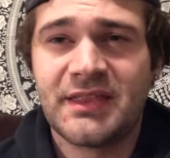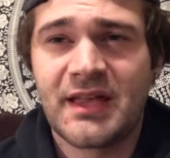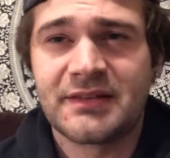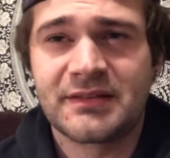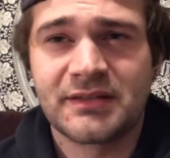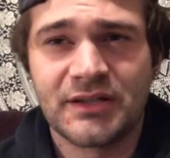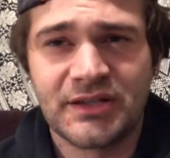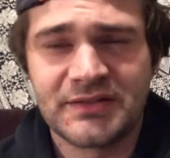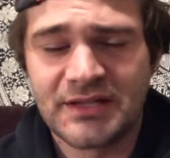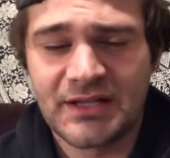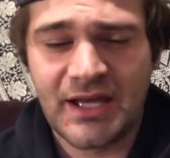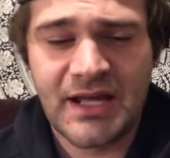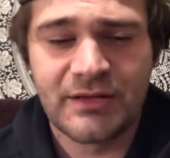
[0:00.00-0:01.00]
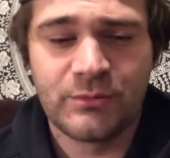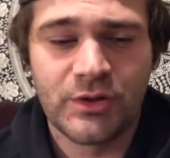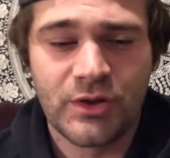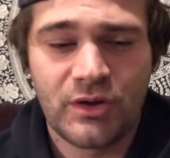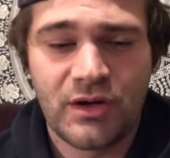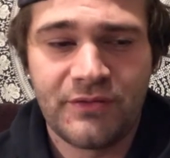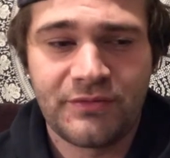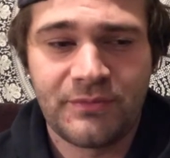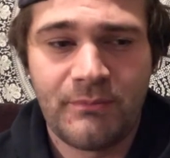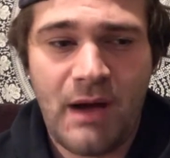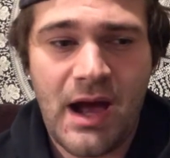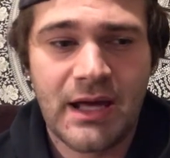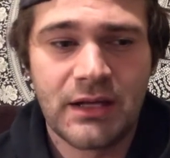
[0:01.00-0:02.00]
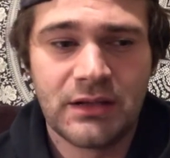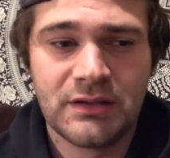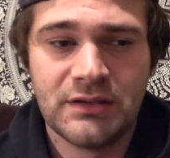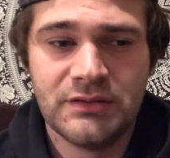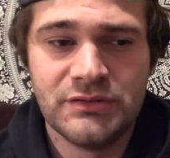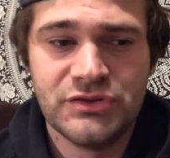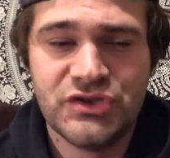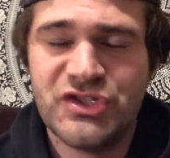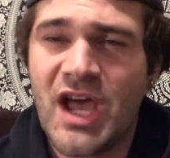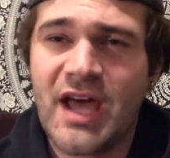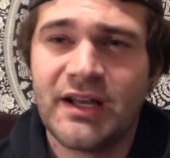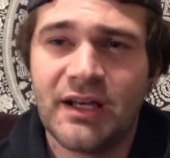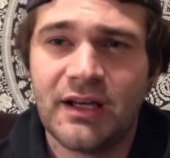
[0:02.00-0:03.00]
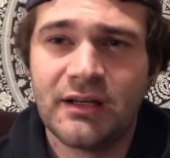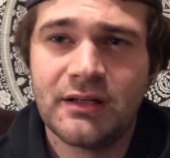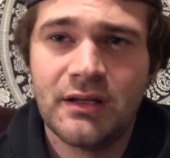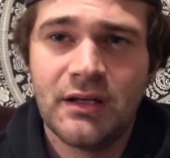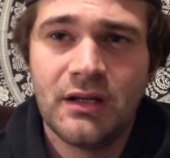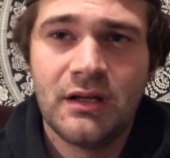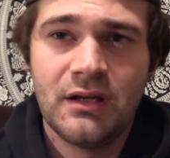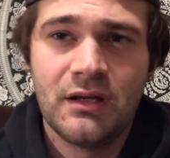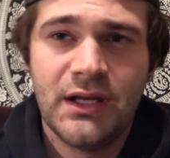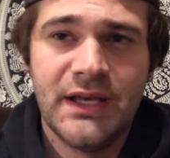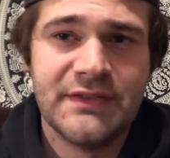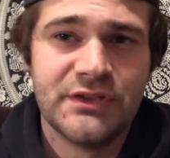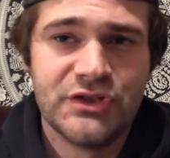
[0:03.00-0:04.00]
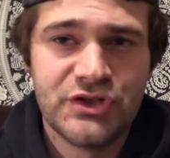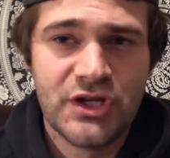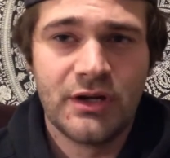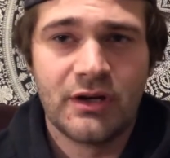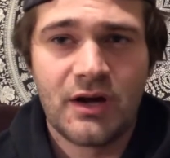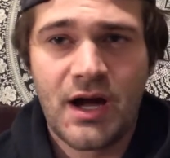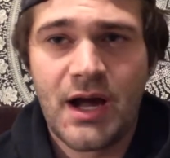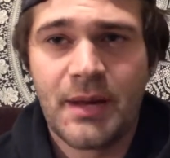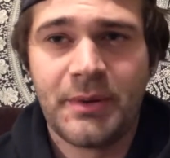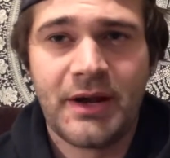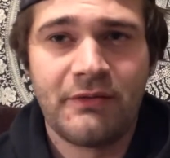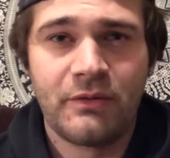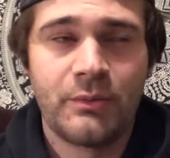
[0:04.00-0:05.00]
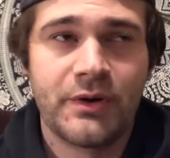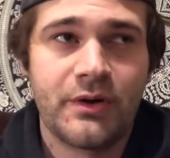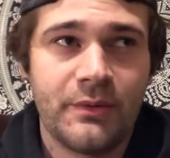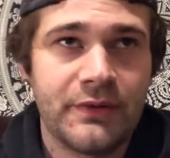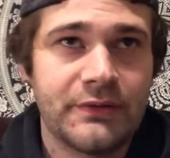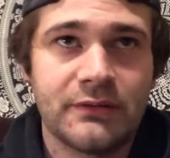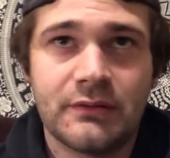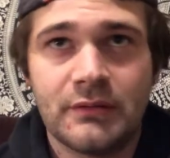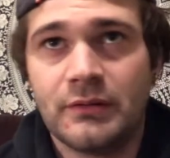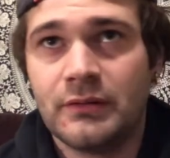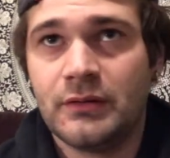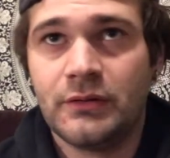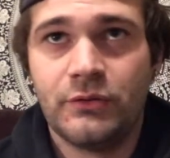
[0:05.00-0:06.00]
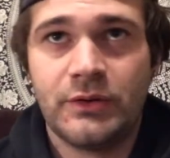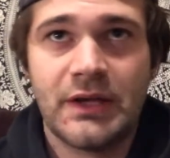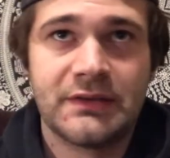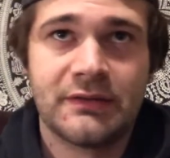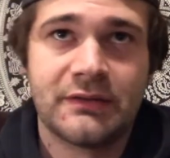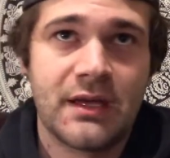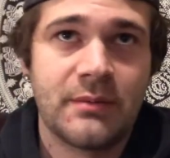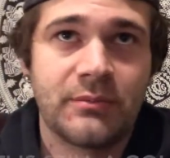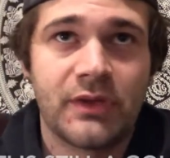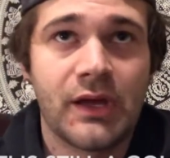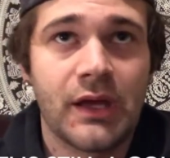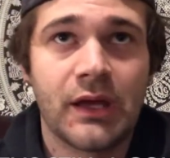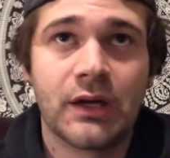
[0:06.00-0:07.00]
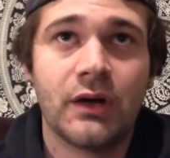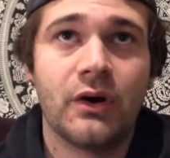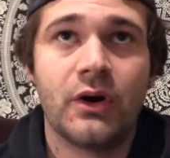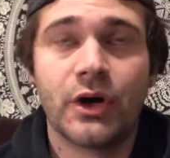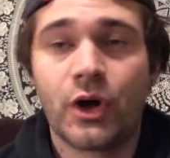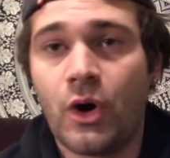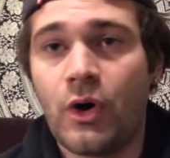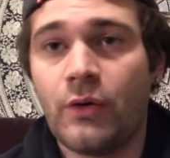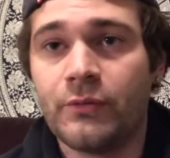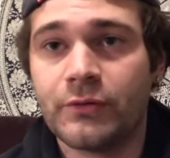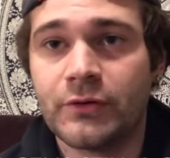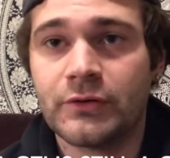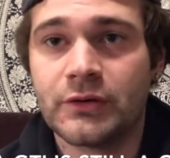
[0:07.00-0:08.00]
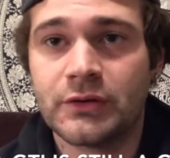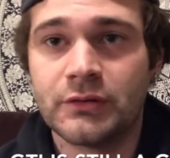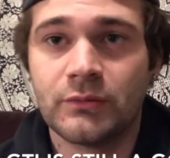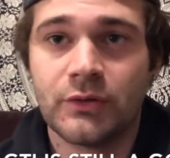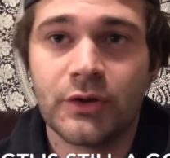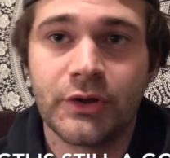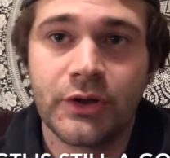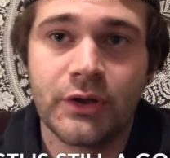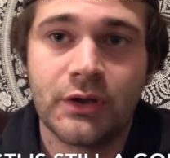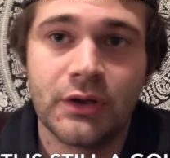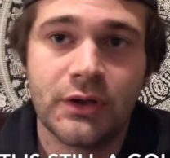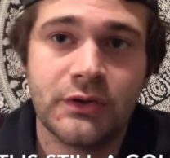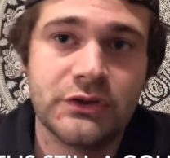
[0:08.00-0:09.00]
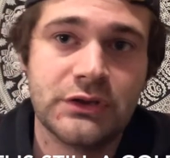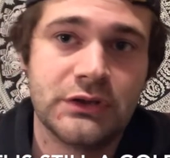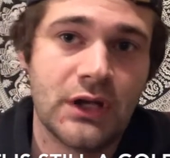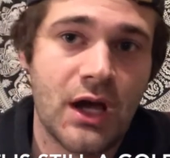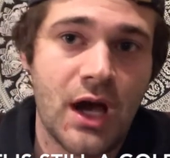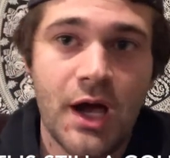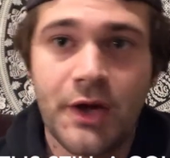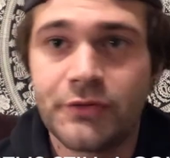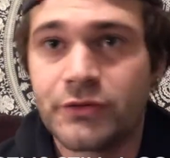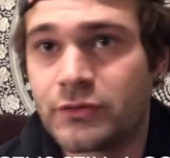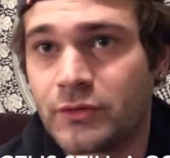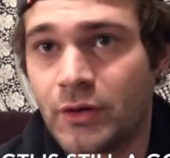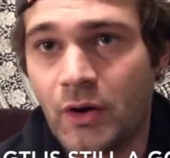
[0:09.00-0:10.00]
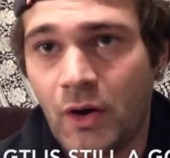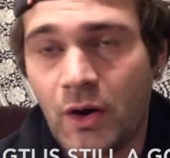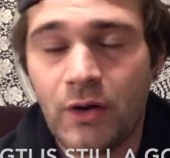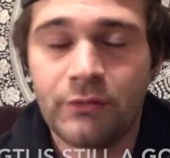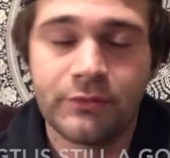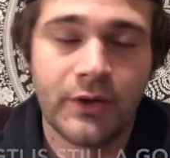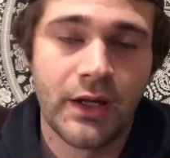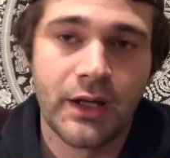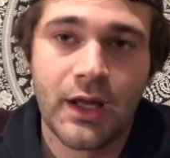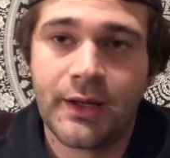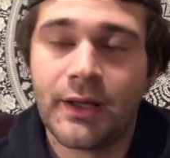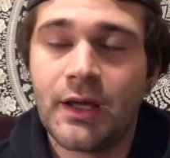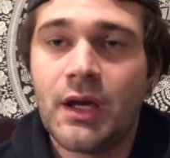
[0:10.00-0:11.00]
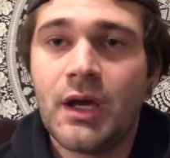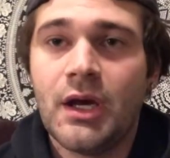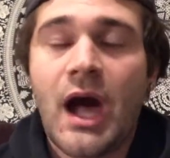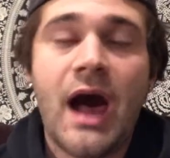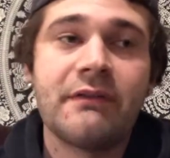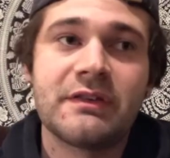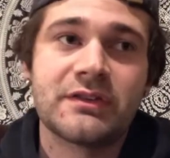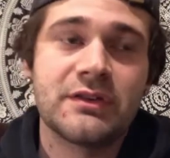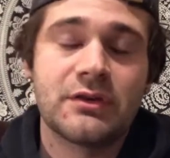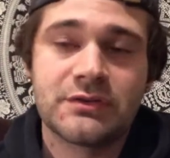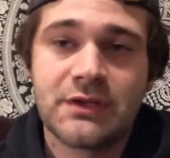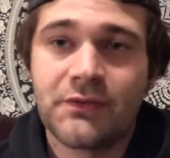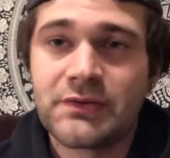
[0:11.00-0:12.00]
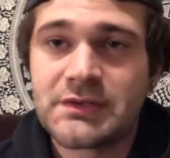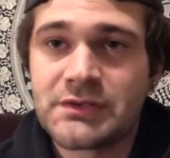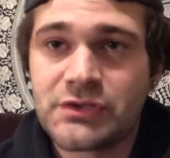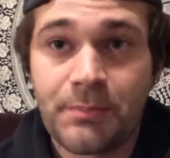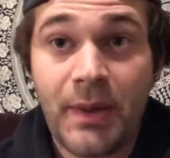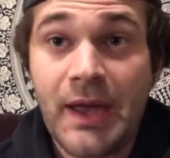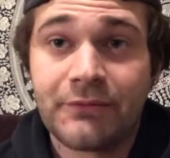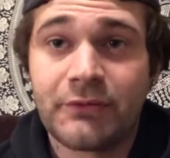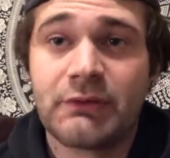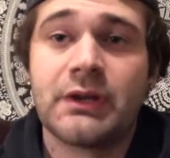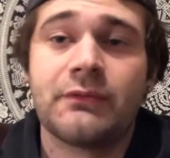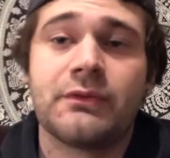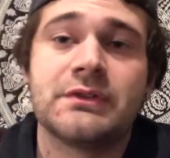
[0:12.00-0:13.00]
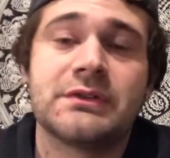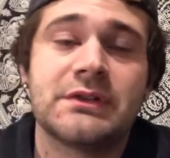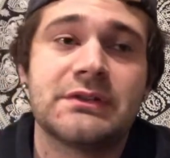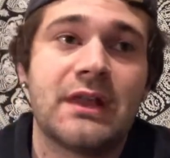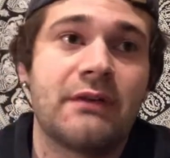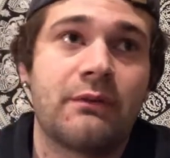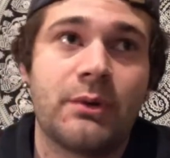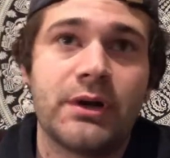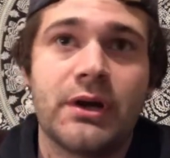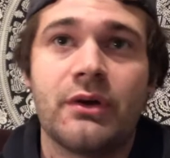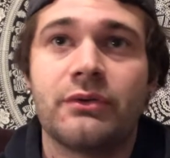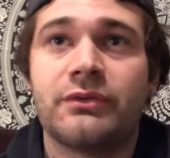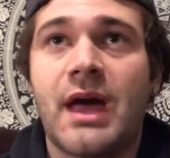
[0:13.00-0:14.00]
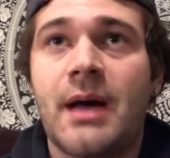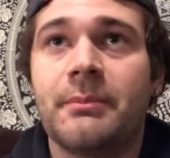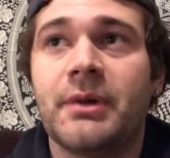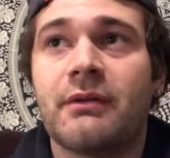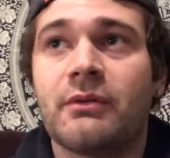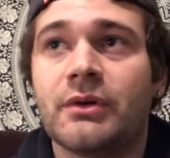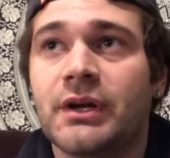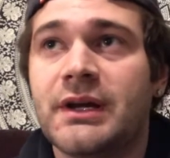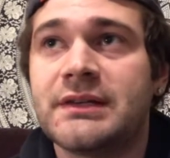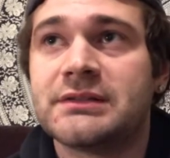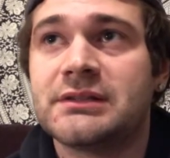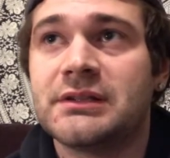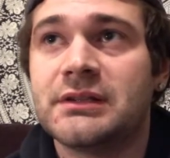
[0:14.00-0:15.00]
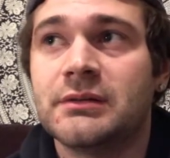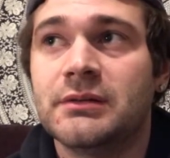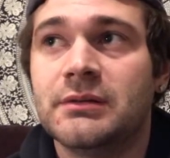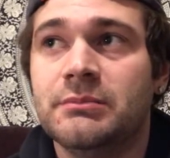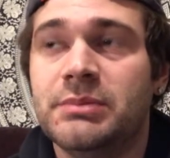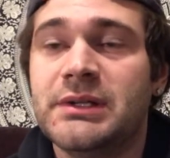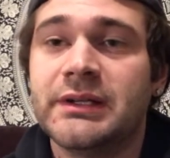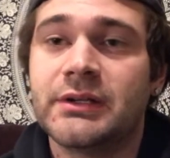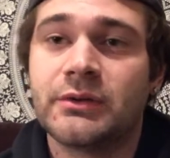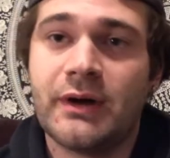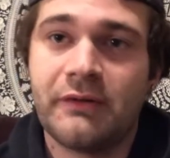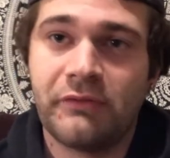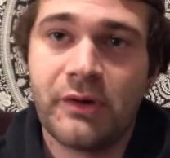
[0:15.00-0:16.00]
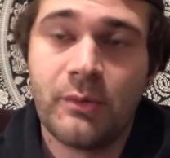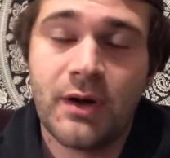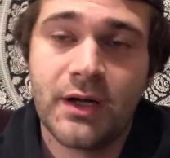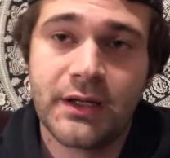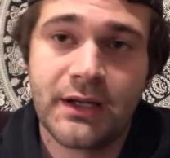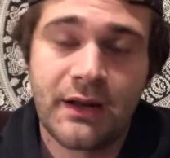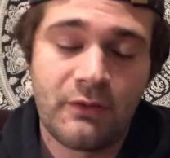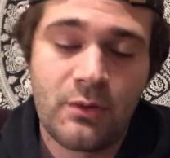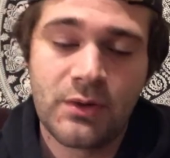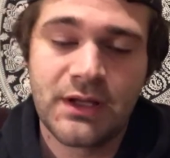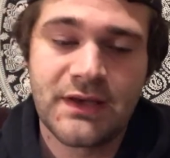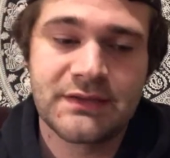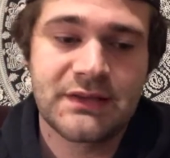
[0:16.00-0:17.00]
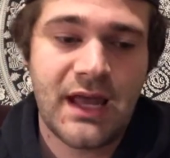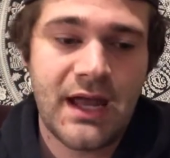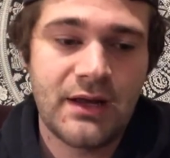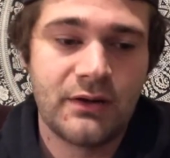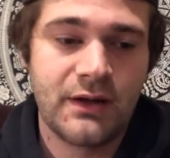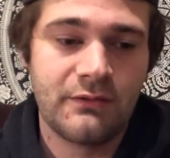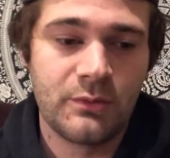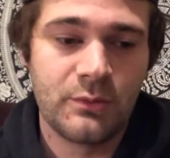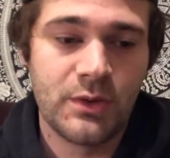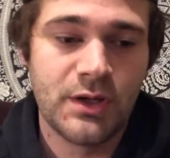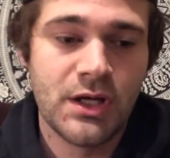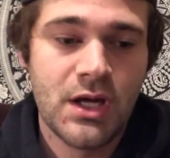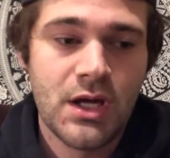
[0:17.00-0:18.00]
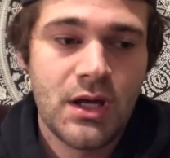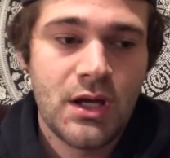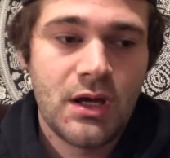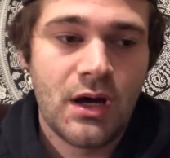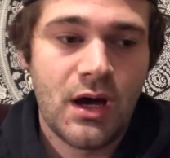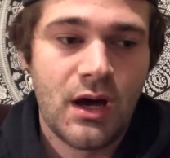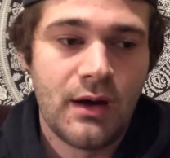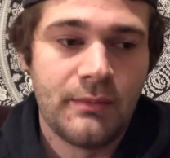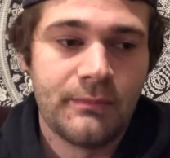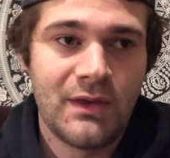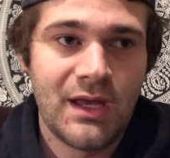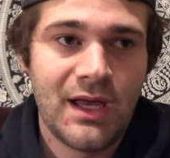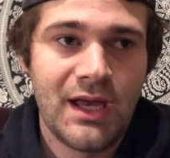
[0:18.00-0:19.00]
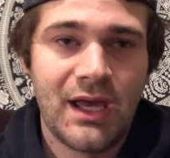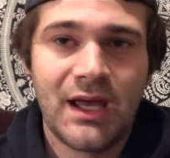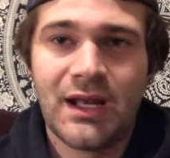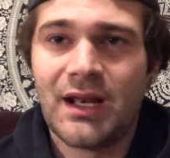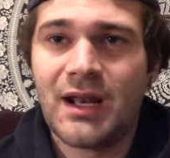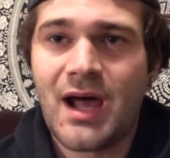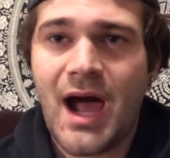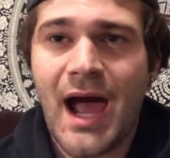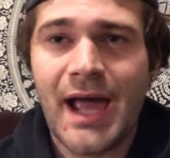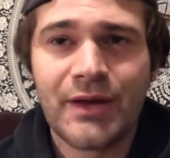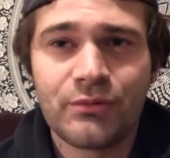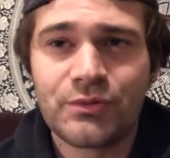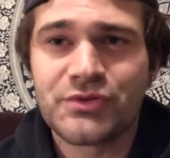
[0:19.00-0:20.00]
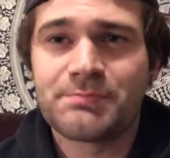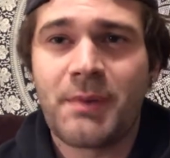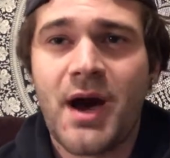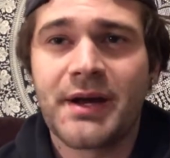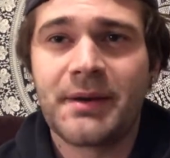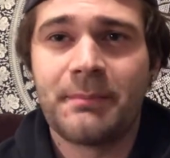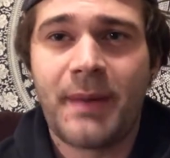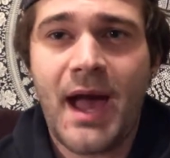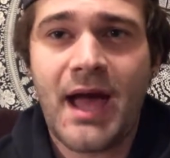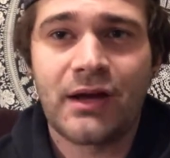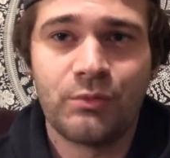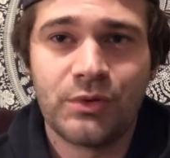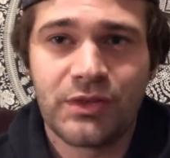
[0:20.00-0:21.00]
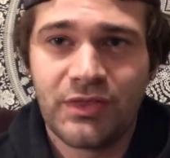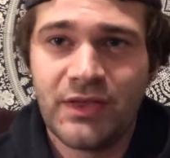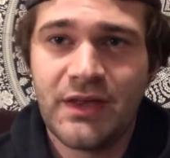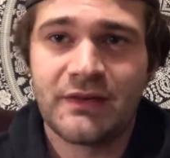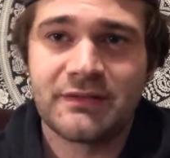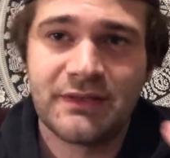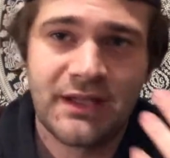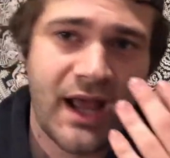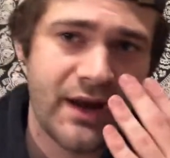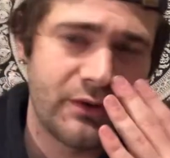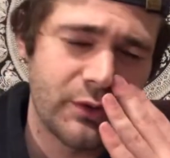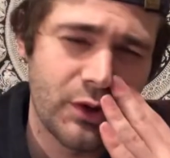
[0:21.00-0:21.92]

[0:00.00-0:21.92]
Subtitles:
that's going to tick anyone off. My Jetta is a GLI, but everyone always, you get the same thing. Oh, a Golf isn't really a GTI, it's just a Golf, yada, yada. Obviously, there's differences. You pay for the differences, and everyone knows that, but everyone likes to belittle everyone, and everyone likes to hate on everyone. And I responded back with this, and I don't